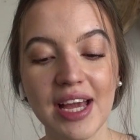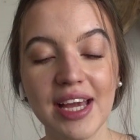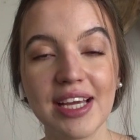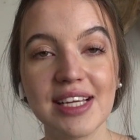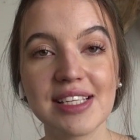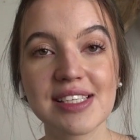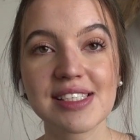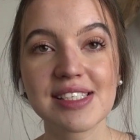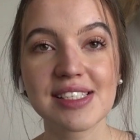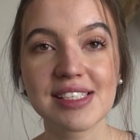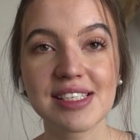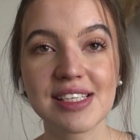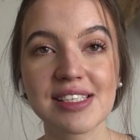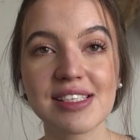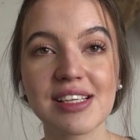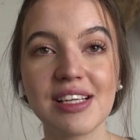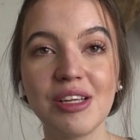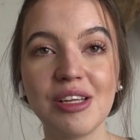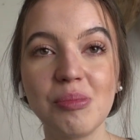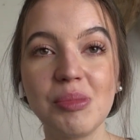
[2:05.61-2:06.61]
It's,
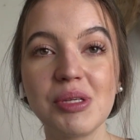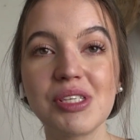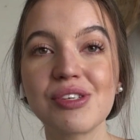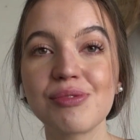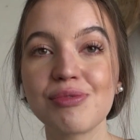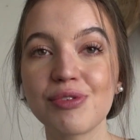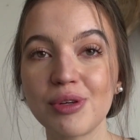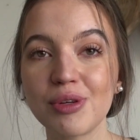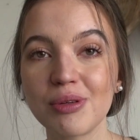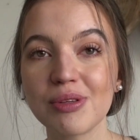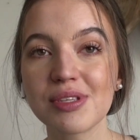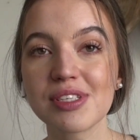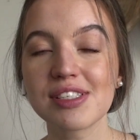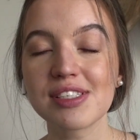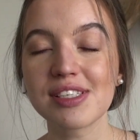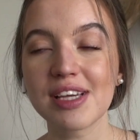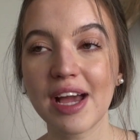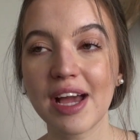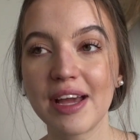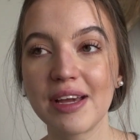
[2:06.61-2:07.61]
it's a little bit difficult at
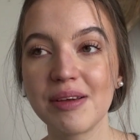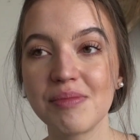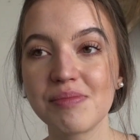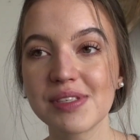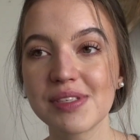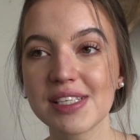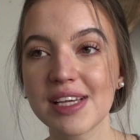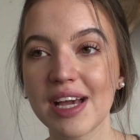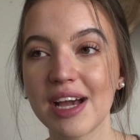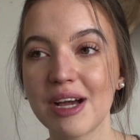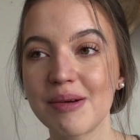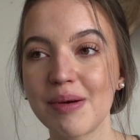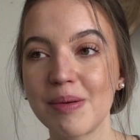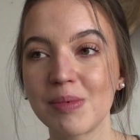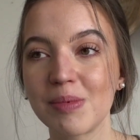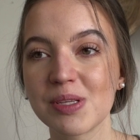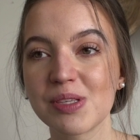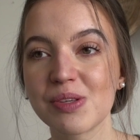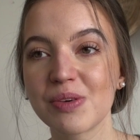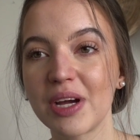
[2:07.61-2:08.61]
times. Um, I'm
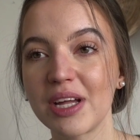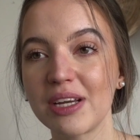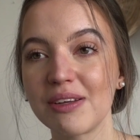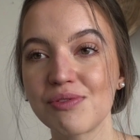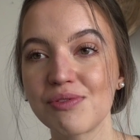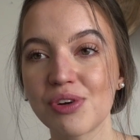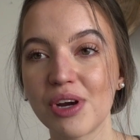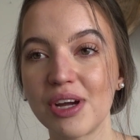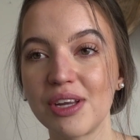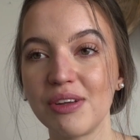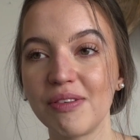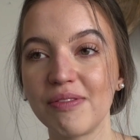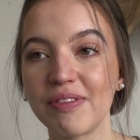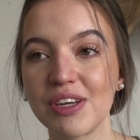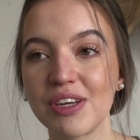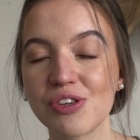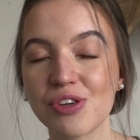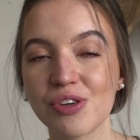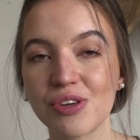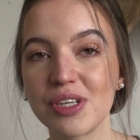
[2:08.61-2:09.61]
also kind of trying to
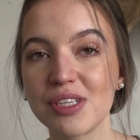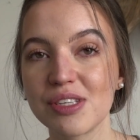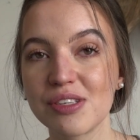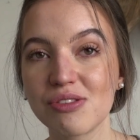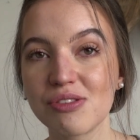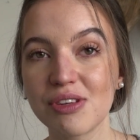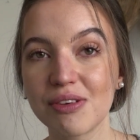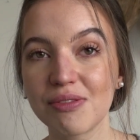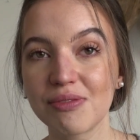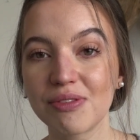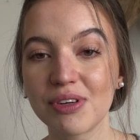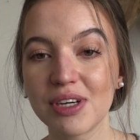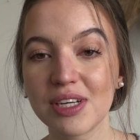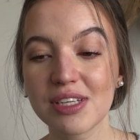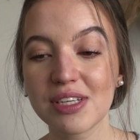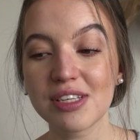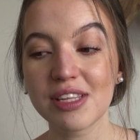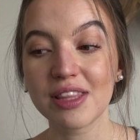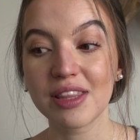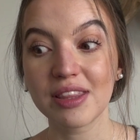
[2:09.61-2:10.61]
venture into
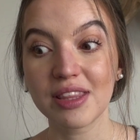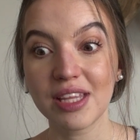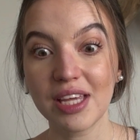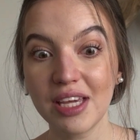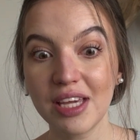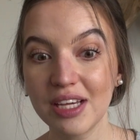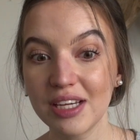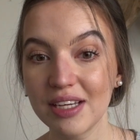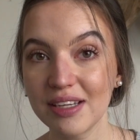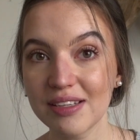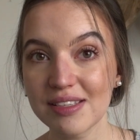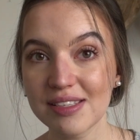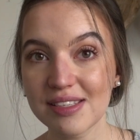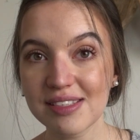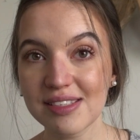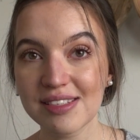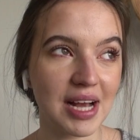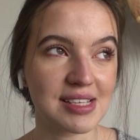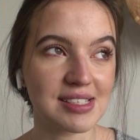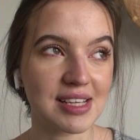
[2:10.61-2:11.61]
different
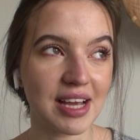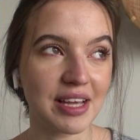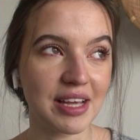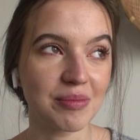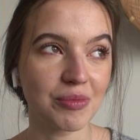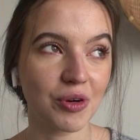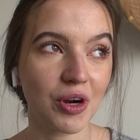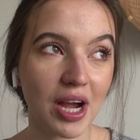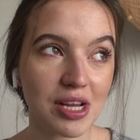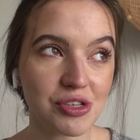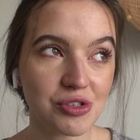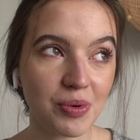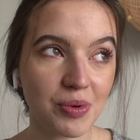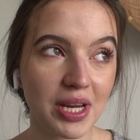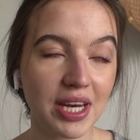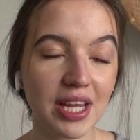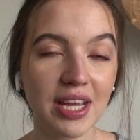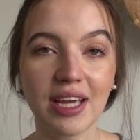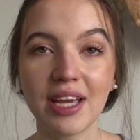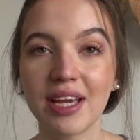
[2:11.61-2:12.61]
things as I am
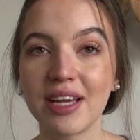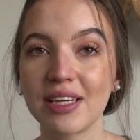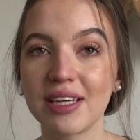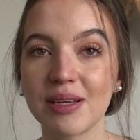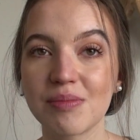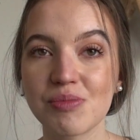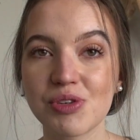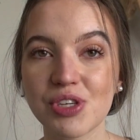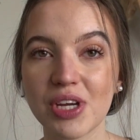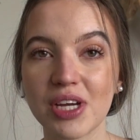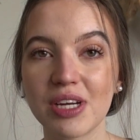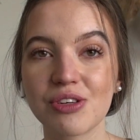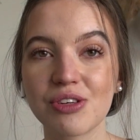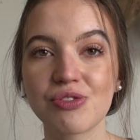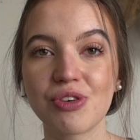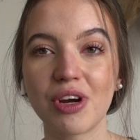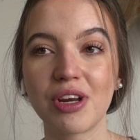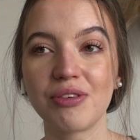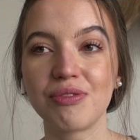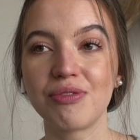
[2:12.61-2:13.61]
graduating and I'm just kind of
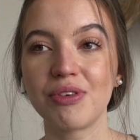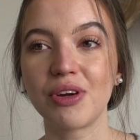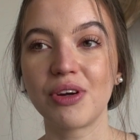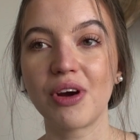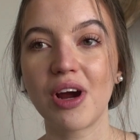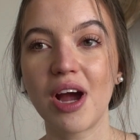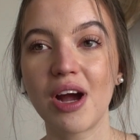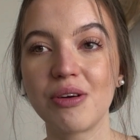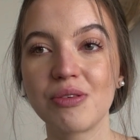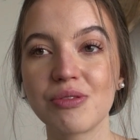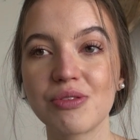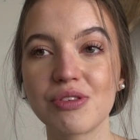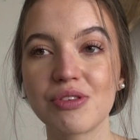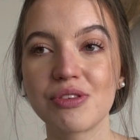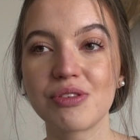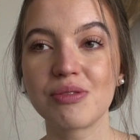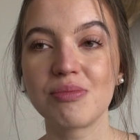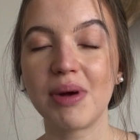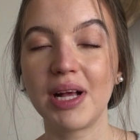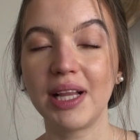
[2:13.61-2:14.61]
trying to figure
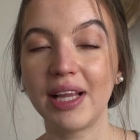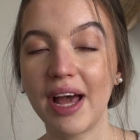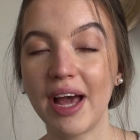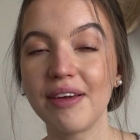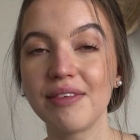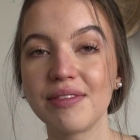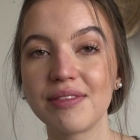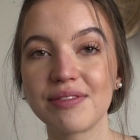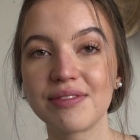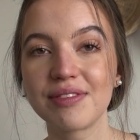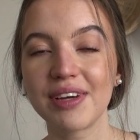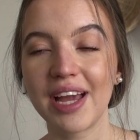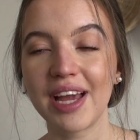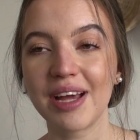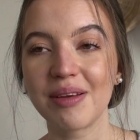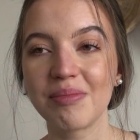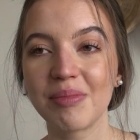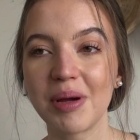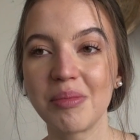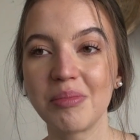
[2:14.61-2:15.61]
out my life
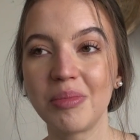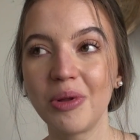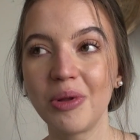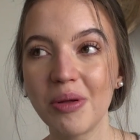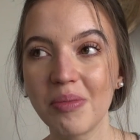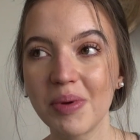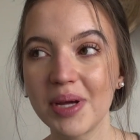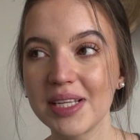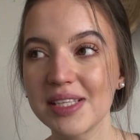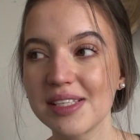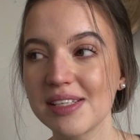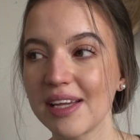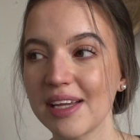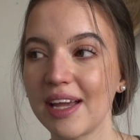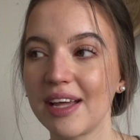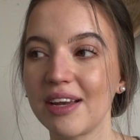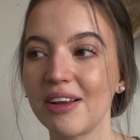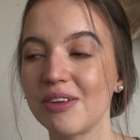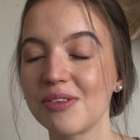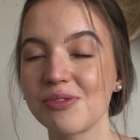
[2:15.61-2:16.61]
and my employment
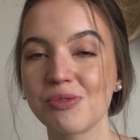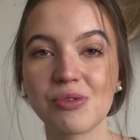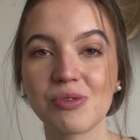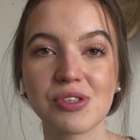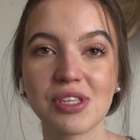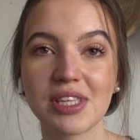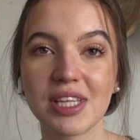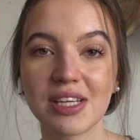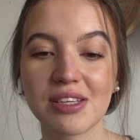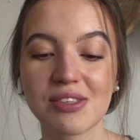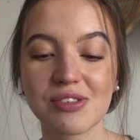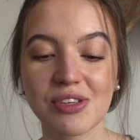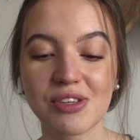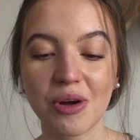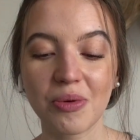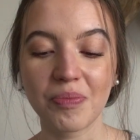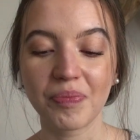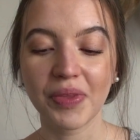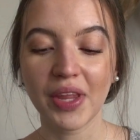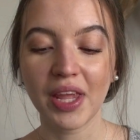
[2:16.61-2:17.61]
and all sorts of things.
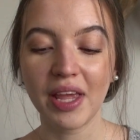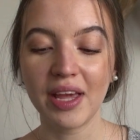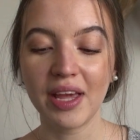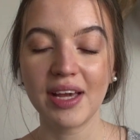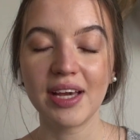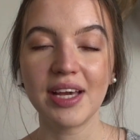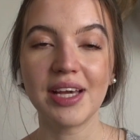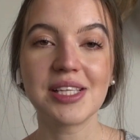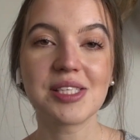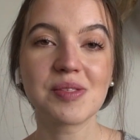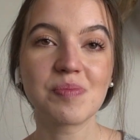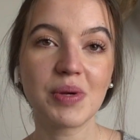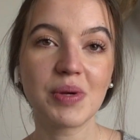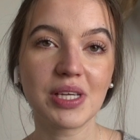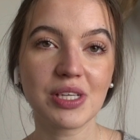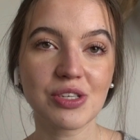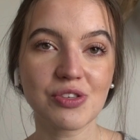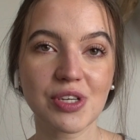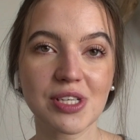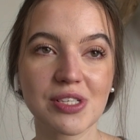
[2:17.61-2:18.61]
So it's been
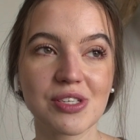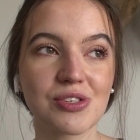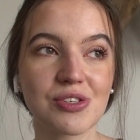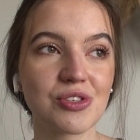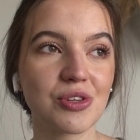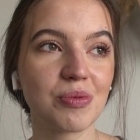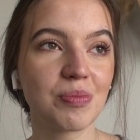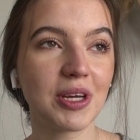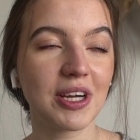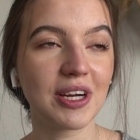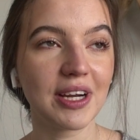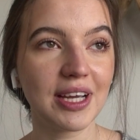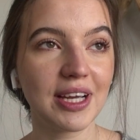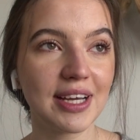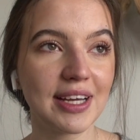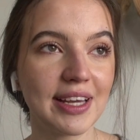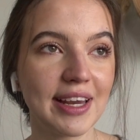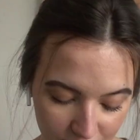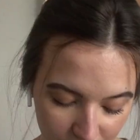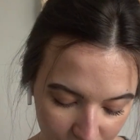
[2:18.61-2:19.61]
a transitional
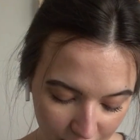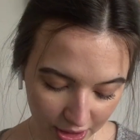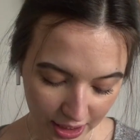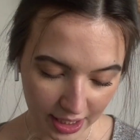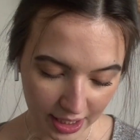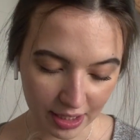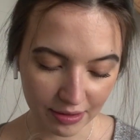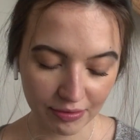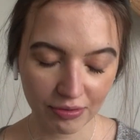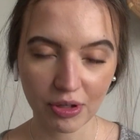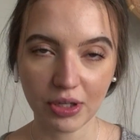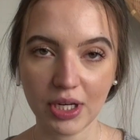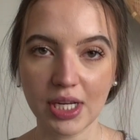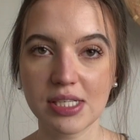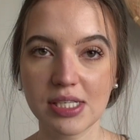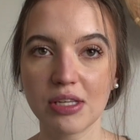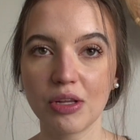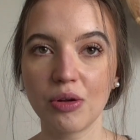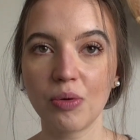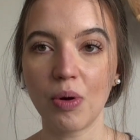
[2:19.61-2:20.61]
period. We're gonna head for a
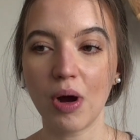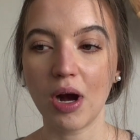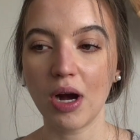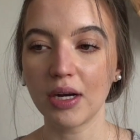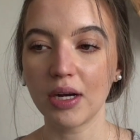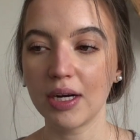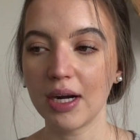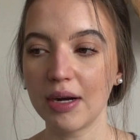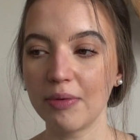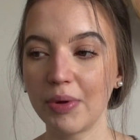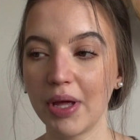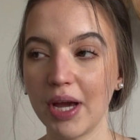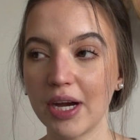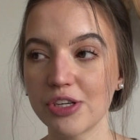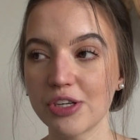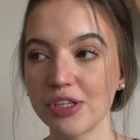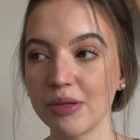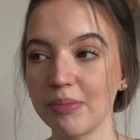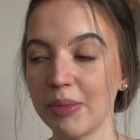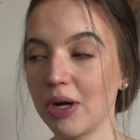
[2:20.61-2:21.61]
nice little walk. We
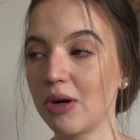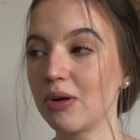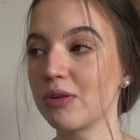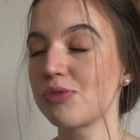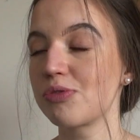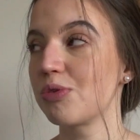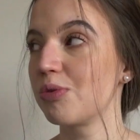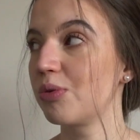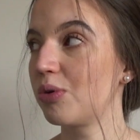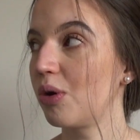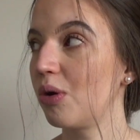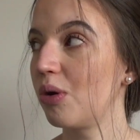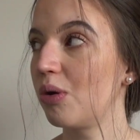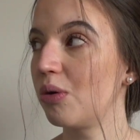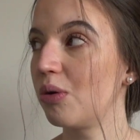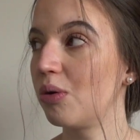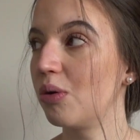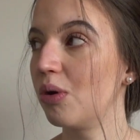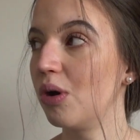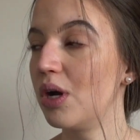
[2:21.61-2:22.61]
actually might also
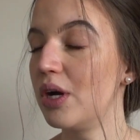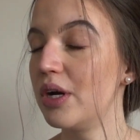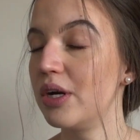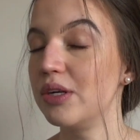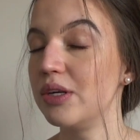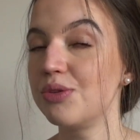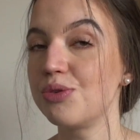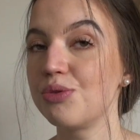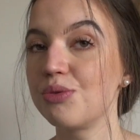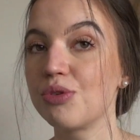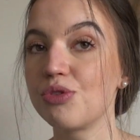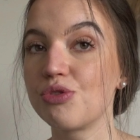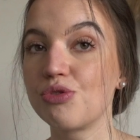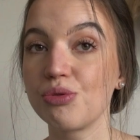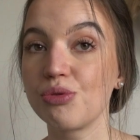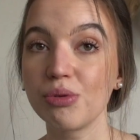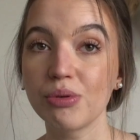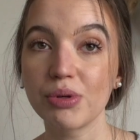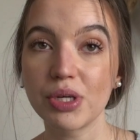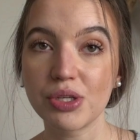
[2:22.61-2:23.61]
go to the
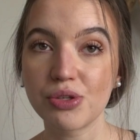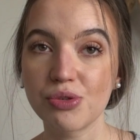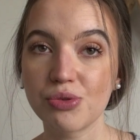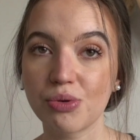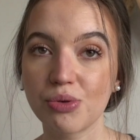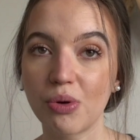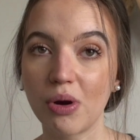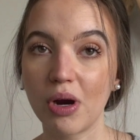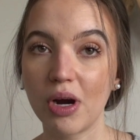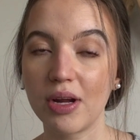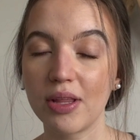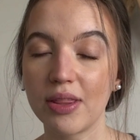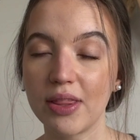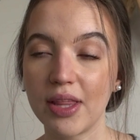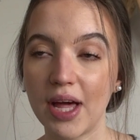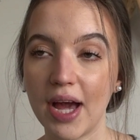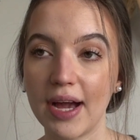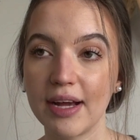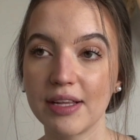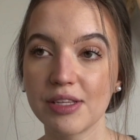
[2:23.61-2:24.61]
jewelry store
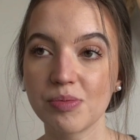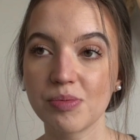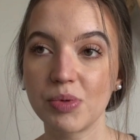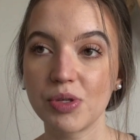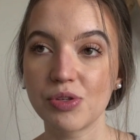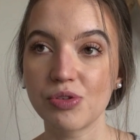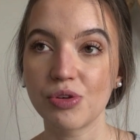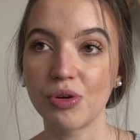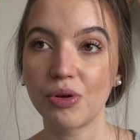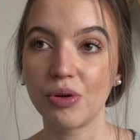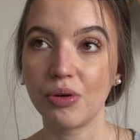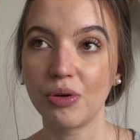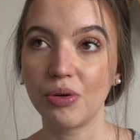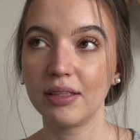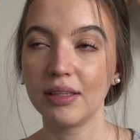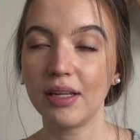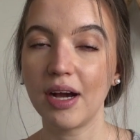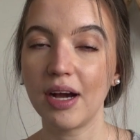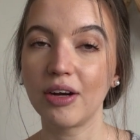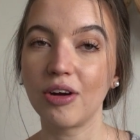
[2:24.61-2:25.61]
that Mitchell
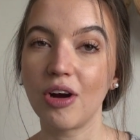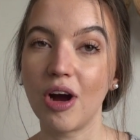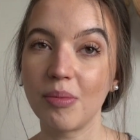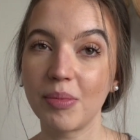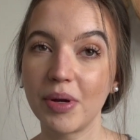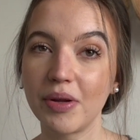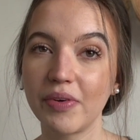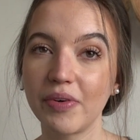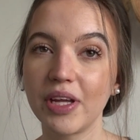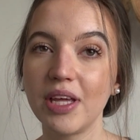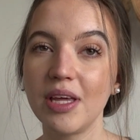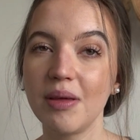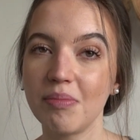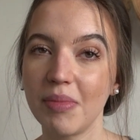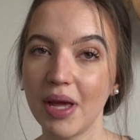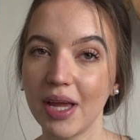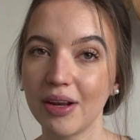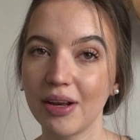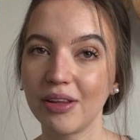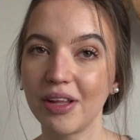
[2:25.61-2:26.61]
not got my ring, he
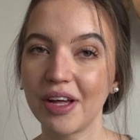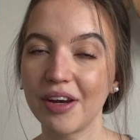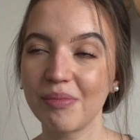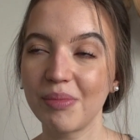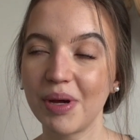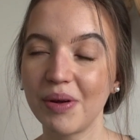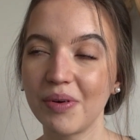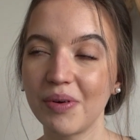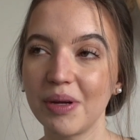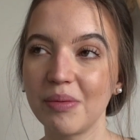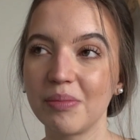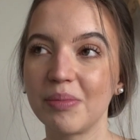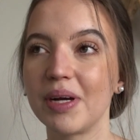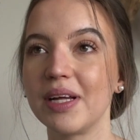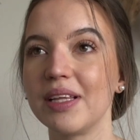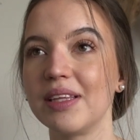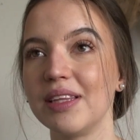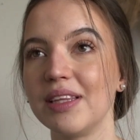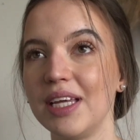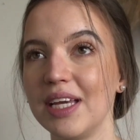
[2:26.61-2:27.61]
made a lot of my ring,
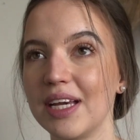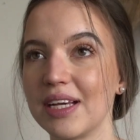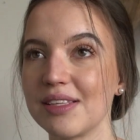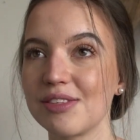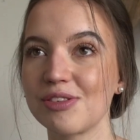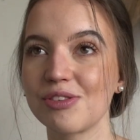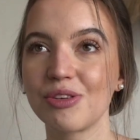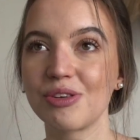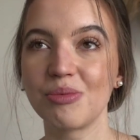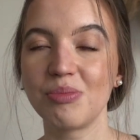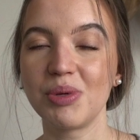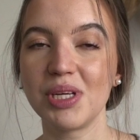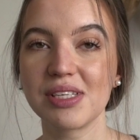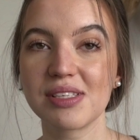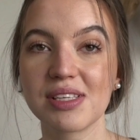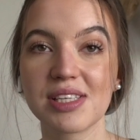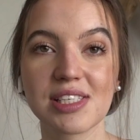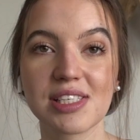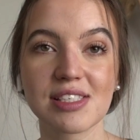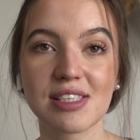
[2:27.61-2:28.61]
but he had certain
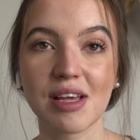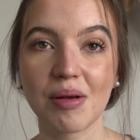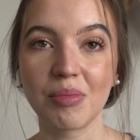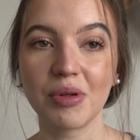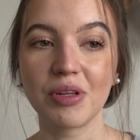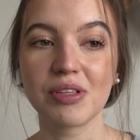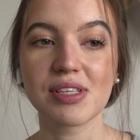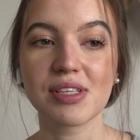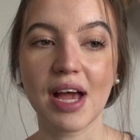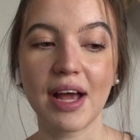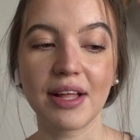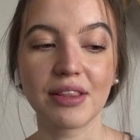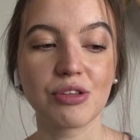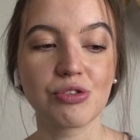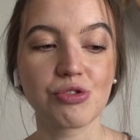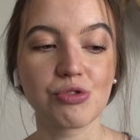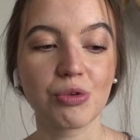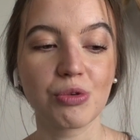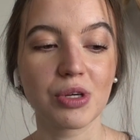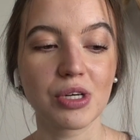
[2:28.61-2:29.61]
pieces assembled at the
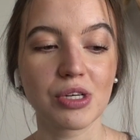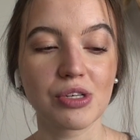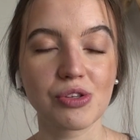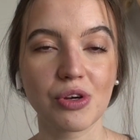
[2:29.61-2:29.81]
jeweler.